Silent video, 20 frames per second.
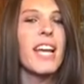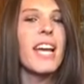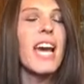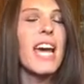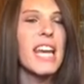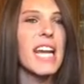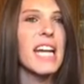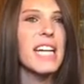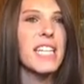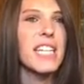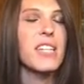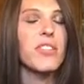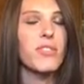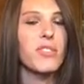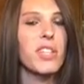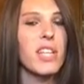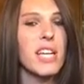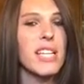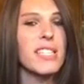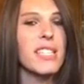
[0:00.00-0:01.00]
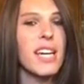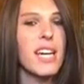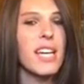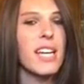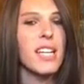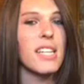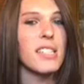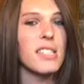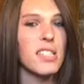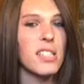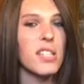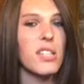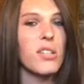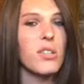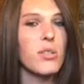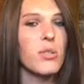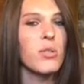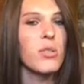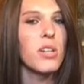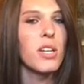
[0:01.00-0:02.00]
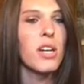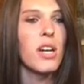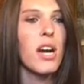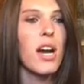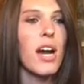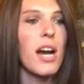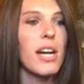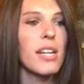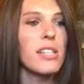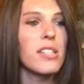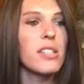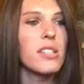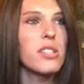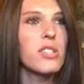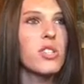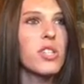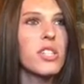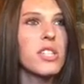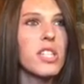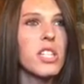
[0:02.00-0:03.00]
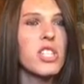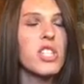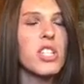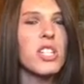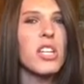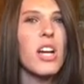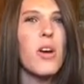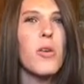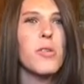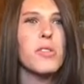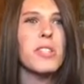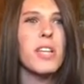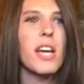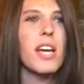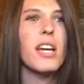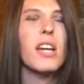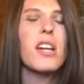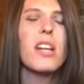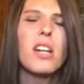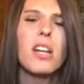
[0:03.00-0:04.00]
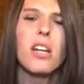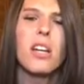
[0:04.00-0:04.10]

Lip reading: and I didn't realize that until I transitioned. I was like,